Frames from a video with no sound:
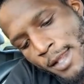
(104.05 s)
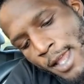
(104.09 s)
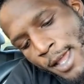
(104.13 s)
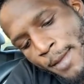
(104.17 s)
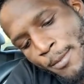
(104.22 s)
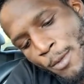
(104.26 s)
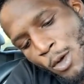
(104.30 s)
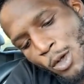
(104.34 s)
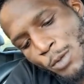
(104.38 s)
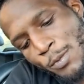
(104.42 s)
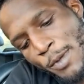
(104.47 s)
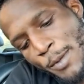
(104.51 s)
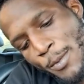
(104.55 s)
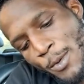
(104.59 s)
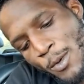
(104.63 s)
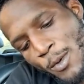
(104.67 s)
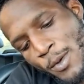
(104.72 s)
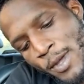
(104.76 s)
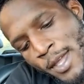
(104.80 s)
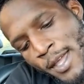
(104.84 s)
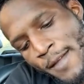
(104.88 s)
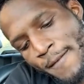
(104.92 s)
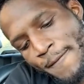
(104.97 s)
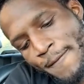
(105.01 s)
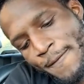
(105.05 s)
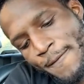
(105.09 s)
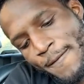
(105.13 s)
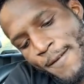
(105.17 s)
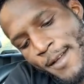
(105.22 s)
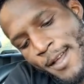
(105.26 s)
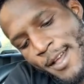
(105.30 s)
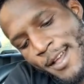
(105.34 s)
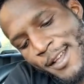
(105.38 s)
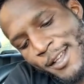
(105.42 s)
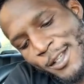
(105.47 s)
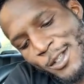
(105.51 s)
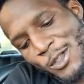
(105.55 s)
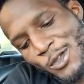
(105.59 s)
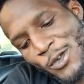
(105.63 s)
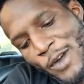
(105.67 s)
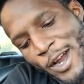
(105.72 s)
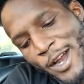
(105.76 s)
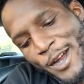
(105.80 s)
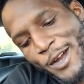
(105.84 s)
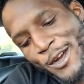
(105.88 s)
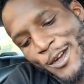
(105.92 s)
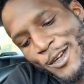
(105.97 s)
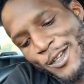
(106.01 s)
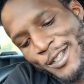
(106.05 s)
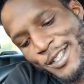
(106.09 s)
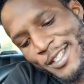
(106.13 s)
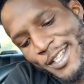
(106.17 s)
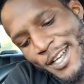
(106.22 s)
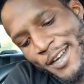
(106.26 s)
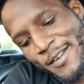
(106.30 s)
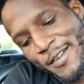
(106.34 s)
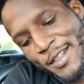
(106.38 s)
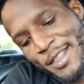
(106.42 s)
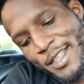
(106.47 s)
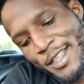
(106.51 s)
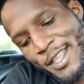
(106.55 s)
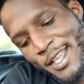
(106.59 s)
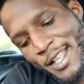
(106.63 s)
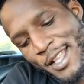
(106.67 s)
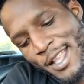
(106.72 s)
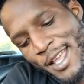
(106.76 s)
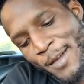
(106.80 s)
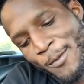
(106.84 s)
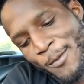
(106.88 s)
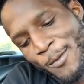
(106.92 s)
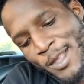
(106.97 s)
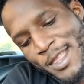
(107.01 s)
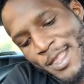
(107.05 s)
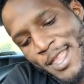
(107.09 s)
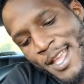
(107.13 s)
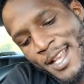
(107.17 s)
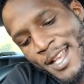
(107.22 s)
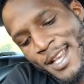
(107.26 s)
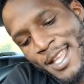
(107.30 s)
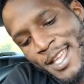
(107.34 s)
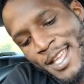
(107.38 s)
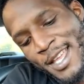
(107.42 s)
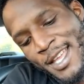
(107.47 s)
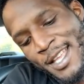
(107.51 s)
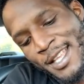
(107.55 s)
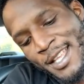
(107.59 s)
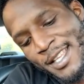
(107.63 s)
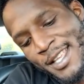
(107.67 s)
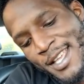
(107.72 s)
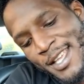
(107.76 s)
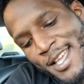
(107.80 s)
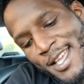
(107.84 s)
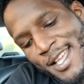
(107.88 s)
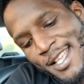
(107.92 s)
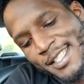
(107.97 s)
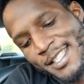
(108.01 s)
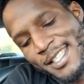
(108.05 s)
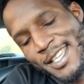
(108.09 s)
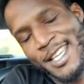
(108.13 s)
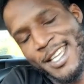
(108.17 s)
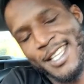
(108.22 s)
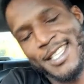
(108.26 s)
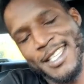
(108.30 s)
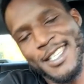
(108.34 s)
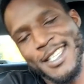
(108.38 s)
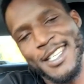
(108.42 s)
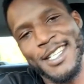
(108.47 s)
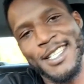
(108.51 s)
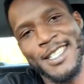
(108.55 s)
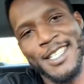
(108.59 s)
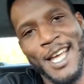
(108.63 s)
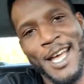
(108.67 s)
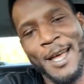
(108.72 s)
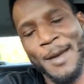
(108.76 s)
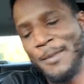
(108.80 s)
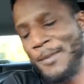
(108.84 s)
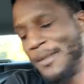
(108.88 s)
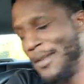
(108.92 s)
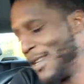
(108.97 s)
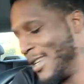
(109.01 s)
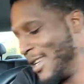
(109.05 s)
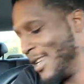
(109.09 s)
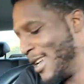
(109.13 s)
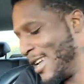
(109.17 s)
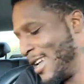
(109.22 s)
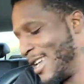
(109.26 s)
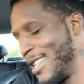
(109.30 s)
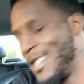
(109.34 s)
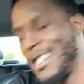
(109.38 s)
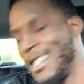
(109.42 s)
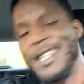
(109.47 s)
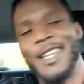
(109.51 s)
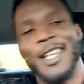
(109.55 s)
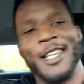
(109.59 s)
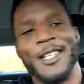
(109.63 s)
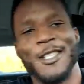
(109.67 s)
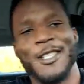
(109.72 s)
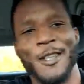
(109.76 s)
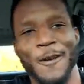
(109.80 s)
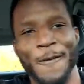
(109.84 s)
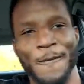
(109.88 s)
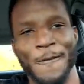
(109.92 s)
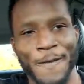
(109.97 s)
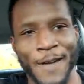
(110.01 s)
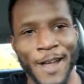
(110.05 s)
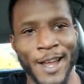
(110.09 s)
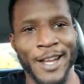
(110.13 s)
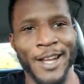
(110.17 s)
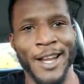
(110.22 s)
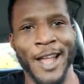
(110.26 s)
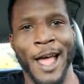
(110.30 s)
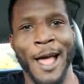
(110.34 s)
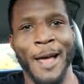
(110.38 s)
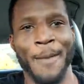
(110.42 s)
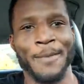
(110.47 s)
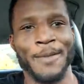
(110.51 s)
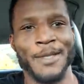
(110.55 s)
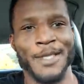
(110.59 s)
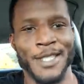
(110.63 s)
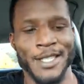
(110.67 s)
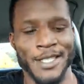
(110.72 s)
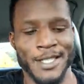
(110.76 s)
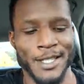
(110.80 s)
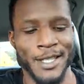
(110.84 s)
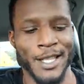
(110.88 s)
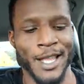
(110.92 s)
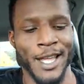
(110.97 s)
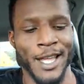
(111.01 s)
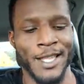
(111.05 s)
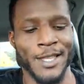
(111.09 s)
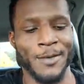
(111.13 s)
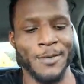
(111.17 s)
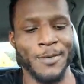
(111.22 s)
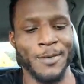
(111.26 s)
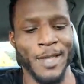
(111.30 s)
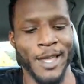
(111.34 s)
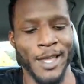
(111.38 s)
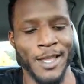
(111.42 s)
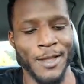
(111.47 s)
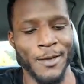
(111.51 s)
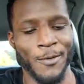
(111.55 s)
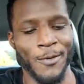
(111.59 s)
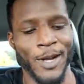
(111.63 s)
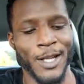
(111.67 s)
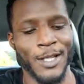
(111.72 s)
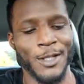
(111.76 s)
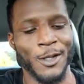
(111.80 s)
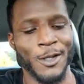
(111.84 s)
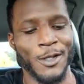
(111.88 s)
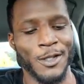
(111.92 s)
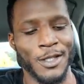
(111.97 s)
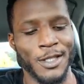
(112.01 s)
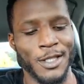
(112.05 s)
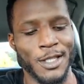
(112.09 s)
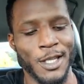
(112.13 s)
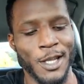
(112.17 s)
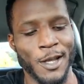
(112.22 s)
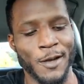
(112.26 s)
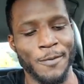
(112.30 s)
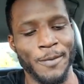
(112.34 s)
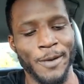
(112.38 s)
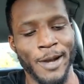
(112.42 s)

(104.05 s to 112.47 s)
Like most people get strikers and everything, like what they need to get to the top, and then they start fighting the opposite to like the wrestlers and stuff.